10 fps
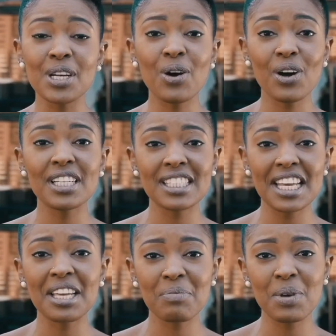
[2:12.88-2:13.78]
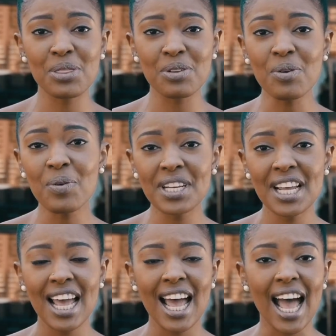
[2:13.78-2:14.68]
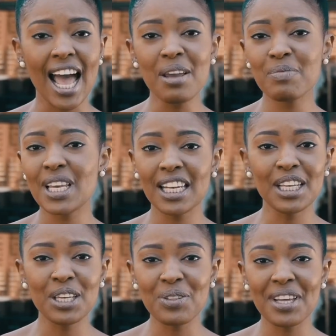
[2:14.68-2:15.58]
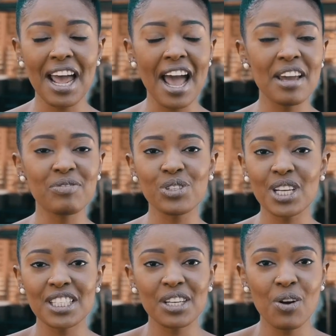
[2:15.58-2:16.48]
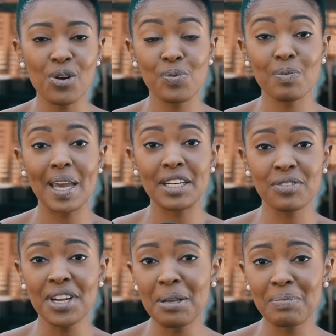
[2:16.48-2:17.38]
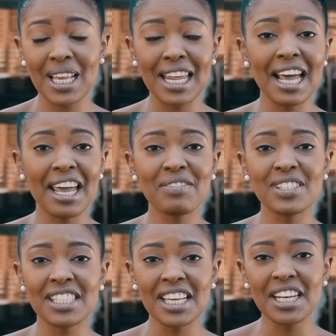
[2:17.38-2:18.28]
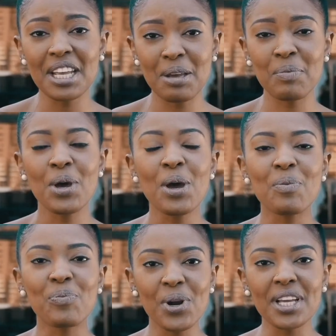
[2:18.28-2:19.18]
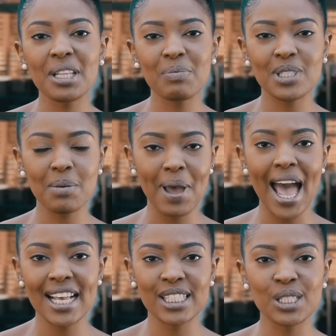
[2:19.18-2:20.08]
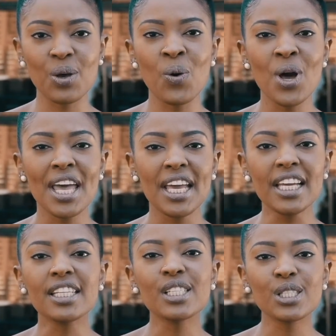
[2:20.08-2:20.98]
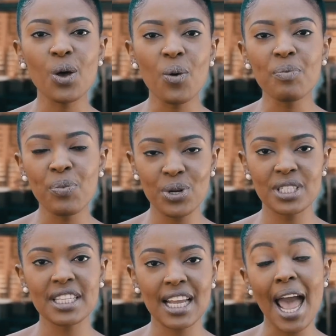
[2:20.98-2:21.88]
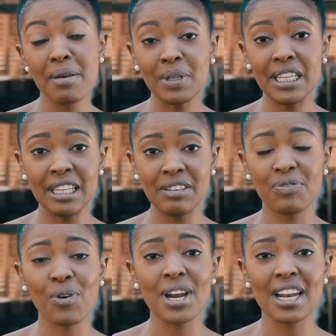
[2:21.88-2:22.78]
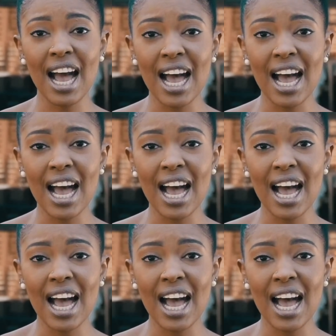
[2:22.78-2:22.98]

and God has taken me through it. I am telling you that I have trusted God with my dreams, and I have seen Him bring them to pass. So it is so important, I believe, for an